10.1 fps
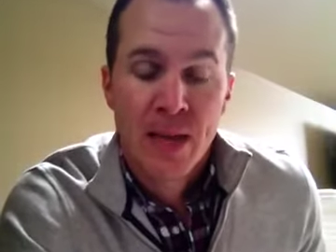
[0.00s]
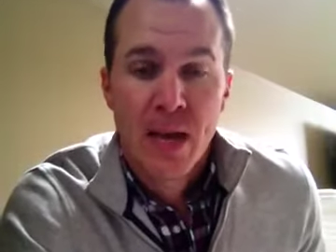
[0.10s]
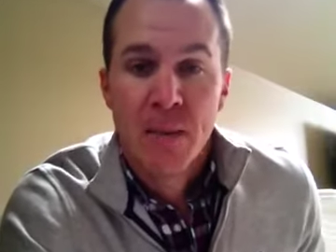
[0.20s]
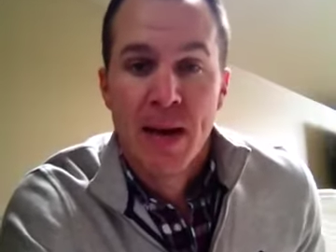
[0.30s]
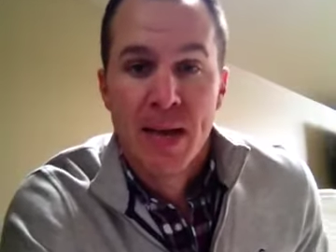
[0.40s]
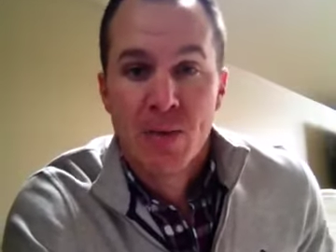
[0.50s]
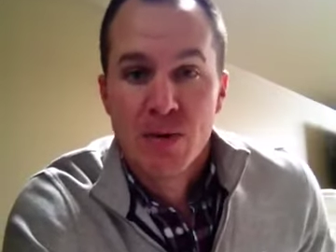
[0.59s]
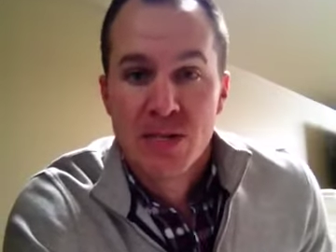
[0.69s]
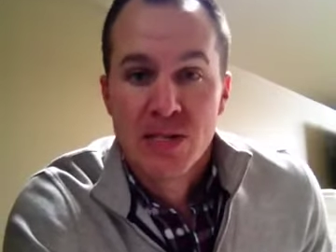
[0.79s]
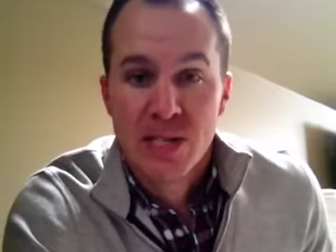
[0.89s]
And my
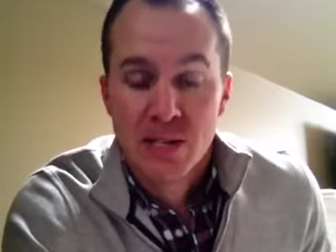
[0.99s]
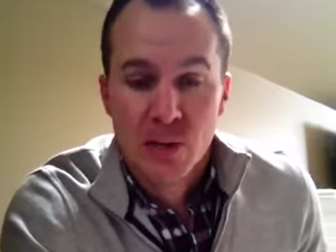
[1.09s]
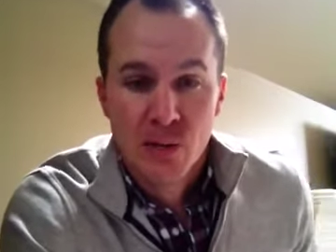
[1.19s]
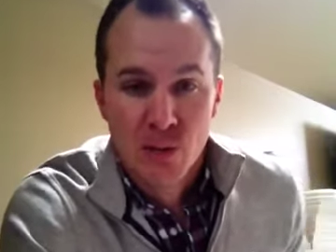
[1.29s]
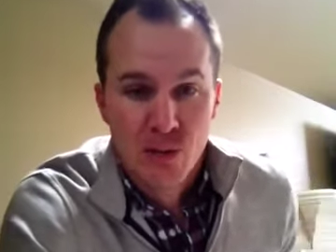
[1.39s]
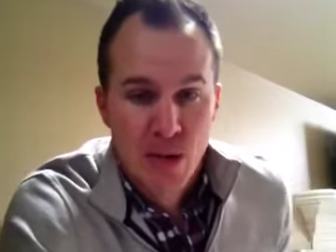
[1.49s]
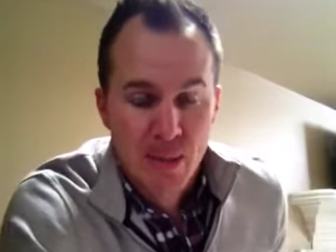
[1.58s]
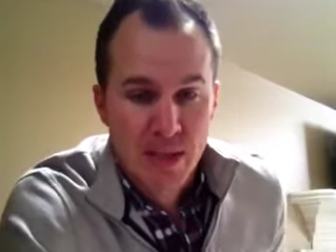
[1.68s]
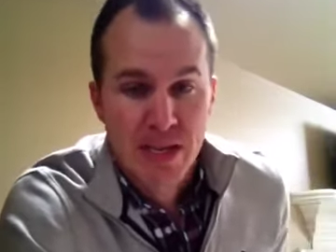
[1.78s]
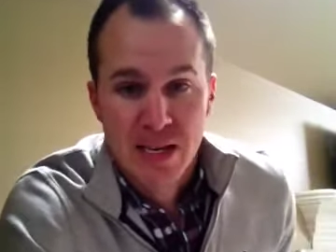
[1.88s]
A1C is also
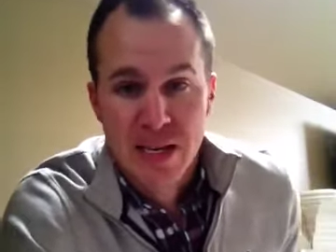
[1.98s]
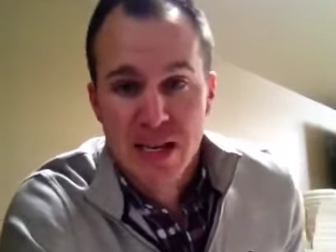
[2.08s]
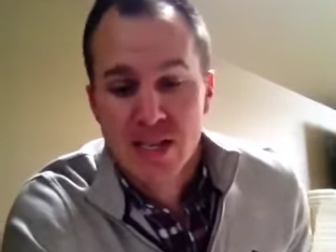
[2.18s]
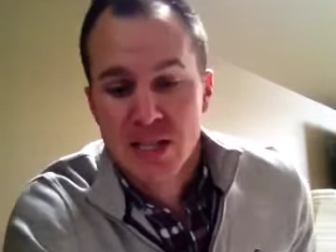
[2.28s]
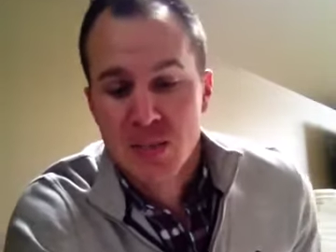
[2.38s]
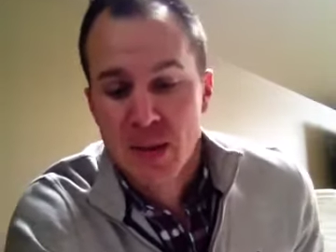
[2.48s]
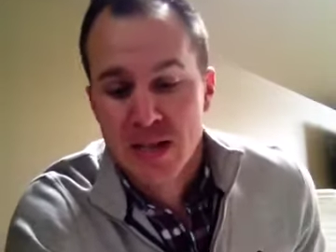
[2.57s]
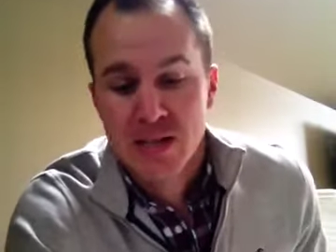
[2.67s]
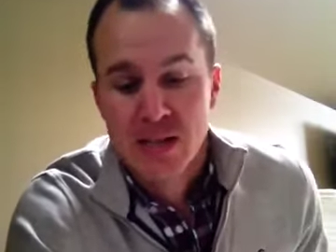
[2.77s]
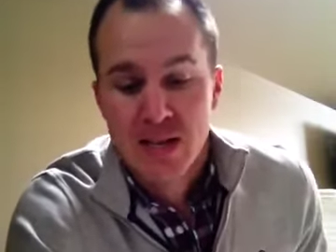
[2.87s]
dropping, and he
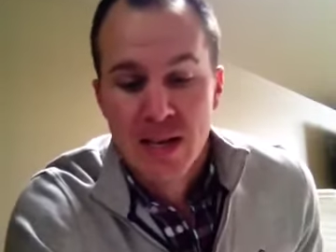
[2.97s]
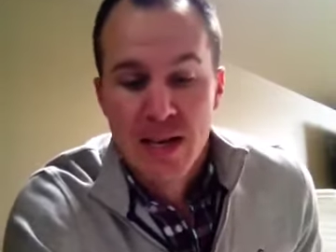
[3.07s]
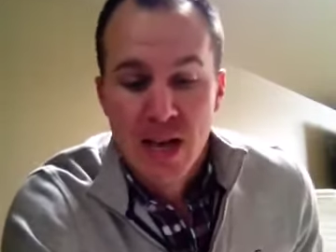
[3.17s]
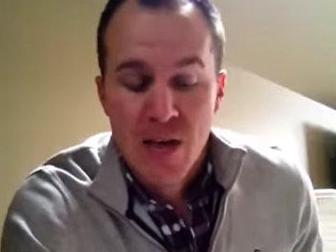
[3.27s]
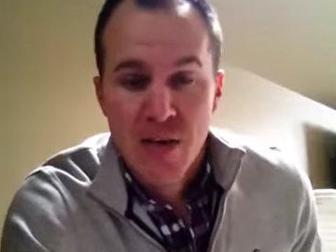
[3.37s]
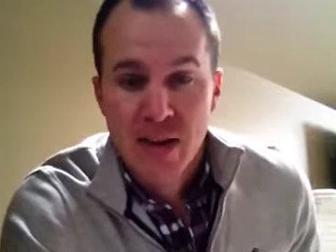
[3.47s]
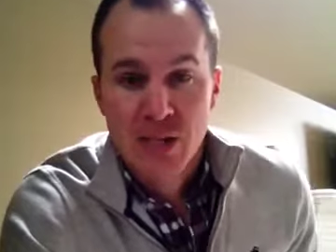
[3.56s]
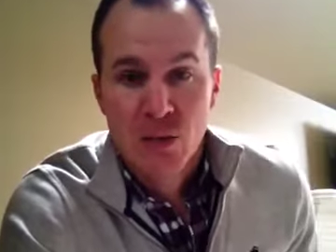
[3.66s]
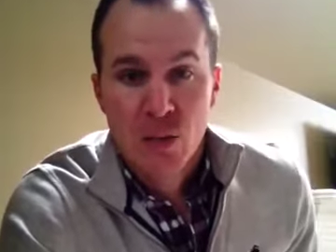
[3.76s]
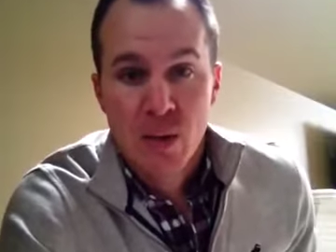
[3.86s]
expects that in the
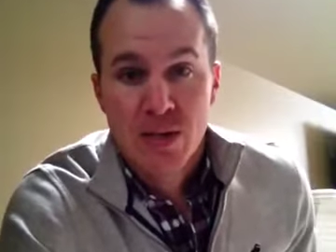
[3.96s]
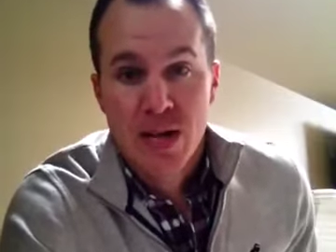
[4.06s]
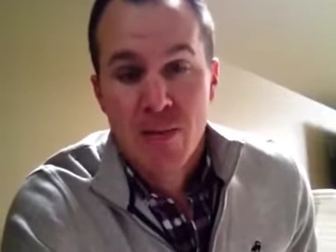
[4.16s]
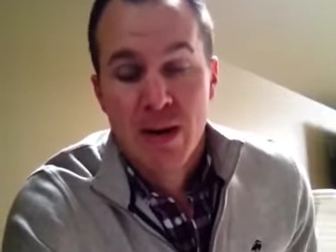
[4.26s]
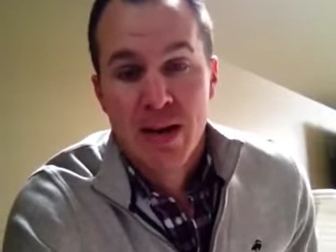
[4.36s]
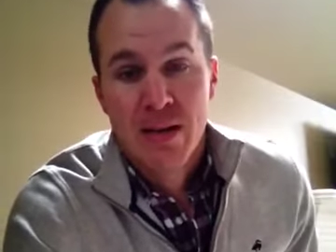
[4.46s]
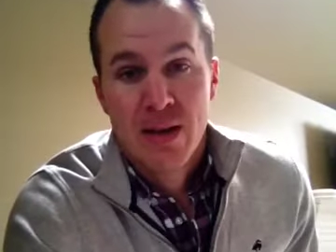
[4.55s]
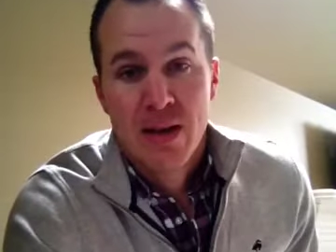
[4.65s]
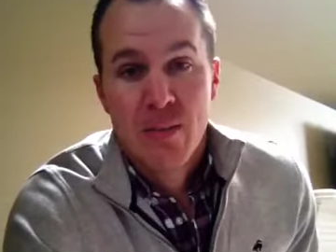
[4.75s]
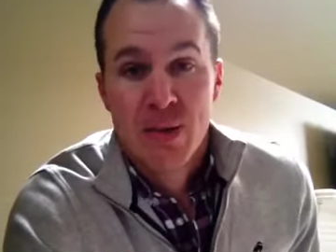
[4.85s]
next 3 weeks I might
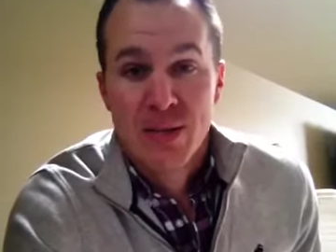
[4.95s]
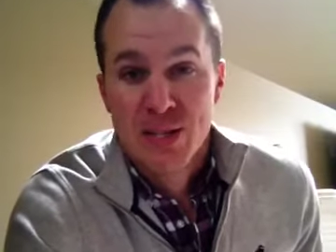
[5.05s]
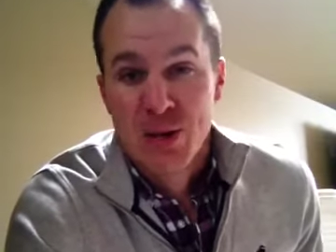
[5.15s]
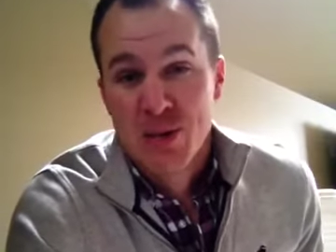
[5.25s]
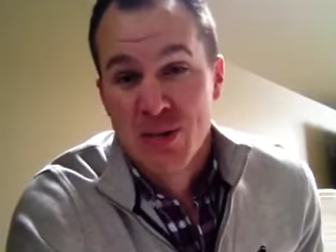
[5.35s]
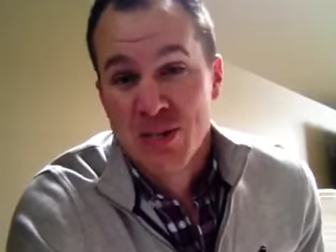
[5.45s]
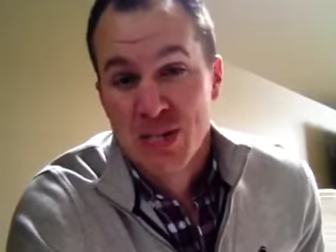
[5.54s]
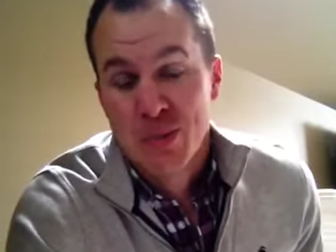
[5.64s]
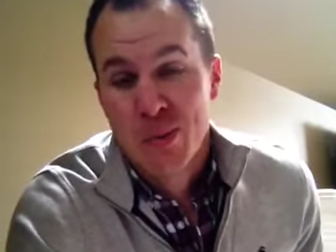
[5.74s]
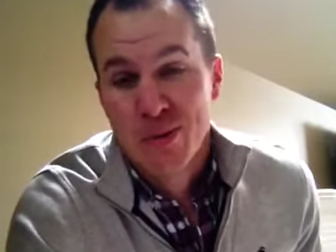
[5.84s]
be as low as
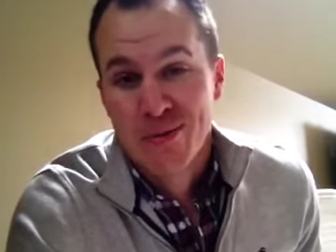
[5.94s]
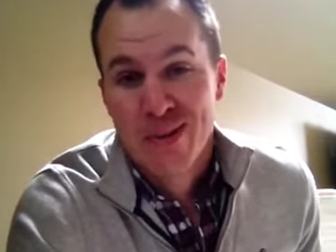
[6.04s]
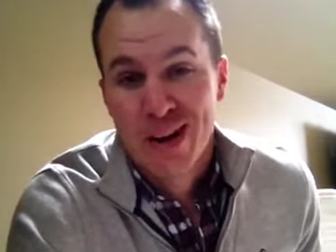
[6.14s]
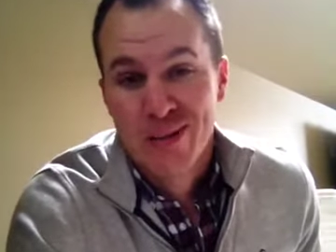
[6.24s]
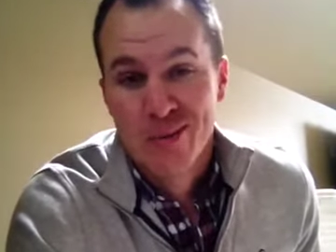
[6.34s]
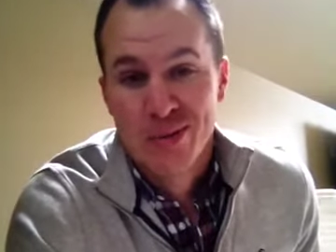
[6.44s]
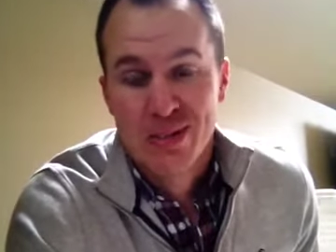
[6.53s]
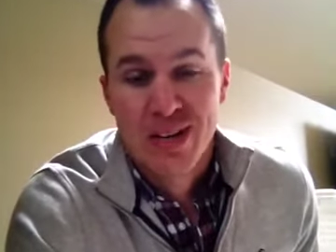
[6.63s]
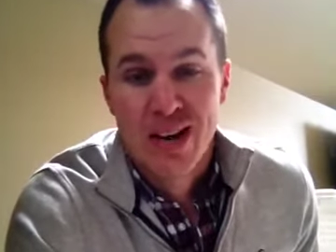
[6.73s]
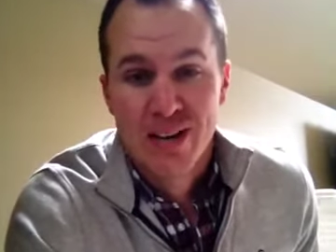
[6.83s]
6.5, which
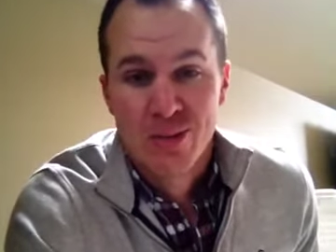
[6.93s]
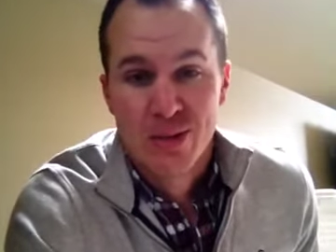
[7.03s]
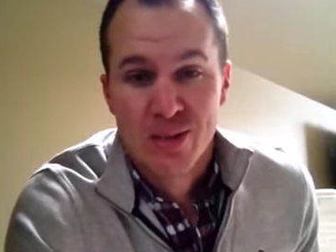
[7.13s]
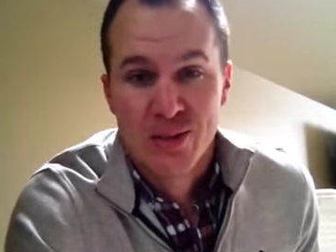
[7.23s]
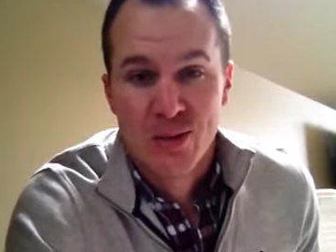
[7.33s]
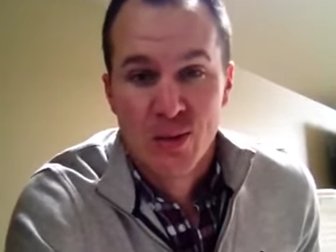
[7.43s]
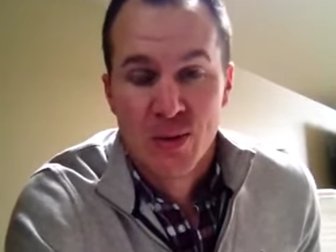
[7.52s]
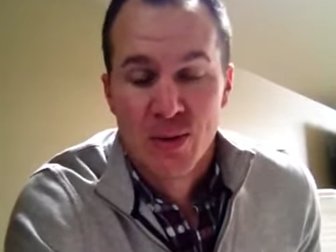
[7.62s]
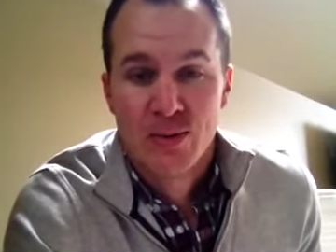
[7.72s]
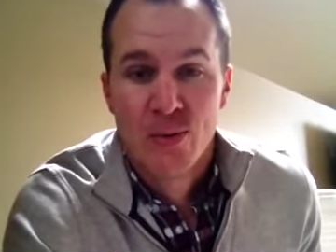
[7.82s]
is kind of what his goal
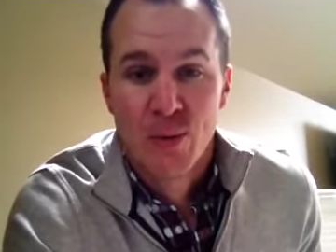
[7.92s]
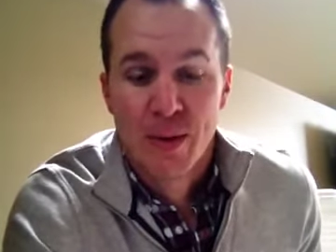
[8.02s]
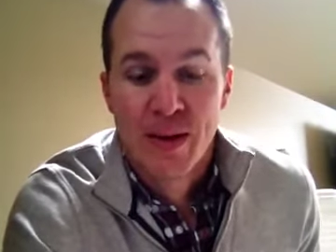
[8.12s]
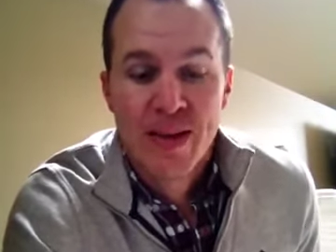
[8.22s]
was for me.